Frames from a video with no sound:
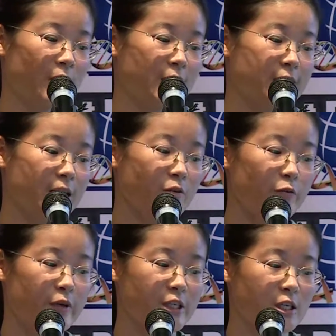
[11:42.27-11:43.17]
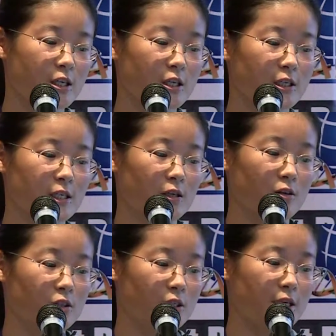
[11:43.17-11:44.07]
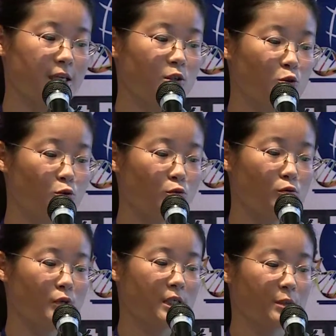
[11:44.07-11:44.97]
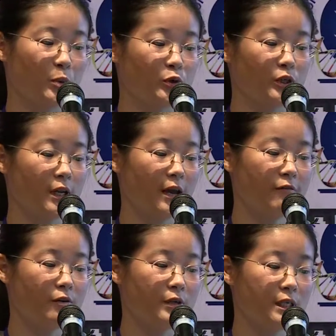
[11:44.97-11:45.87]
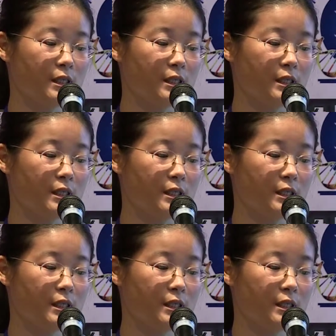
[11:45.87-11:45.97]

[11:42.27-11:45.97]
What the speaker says: Then we check the GES2 expression level in